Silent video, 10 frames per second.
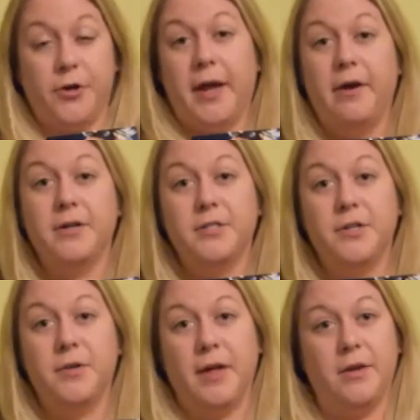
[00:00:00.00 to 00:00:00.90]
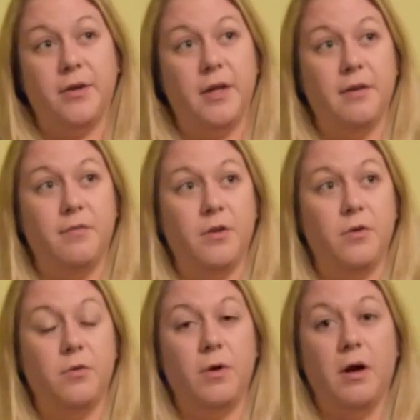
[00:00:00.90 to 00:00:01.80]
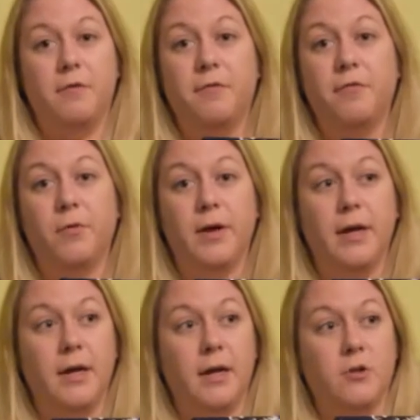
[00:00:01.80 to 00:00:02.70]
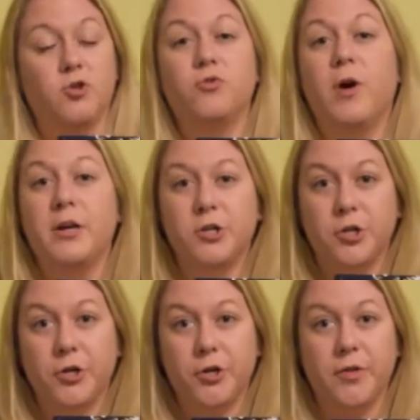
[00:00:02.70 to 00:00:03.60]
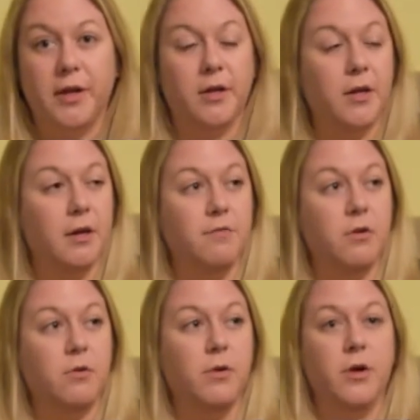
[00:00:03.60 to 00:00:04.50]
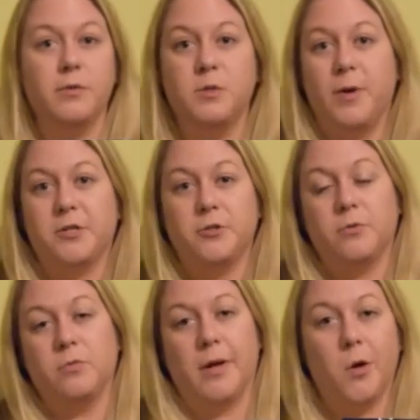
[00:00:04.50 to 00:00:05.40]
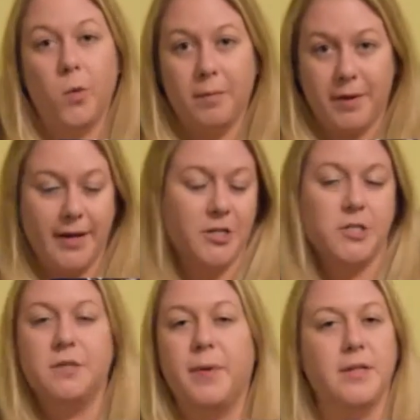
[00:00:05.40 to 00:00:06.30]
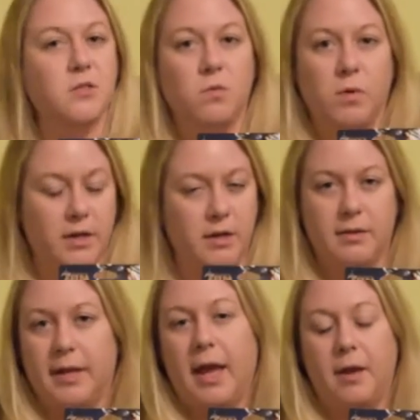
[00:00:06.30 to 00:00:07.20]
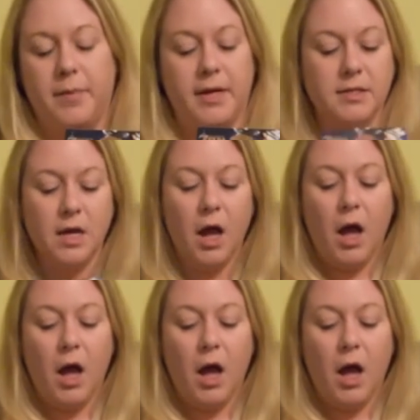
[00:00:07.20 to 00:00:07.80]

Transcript: character. They could give you a free treasure. They could give you, special equipment. It just depends on what the game is.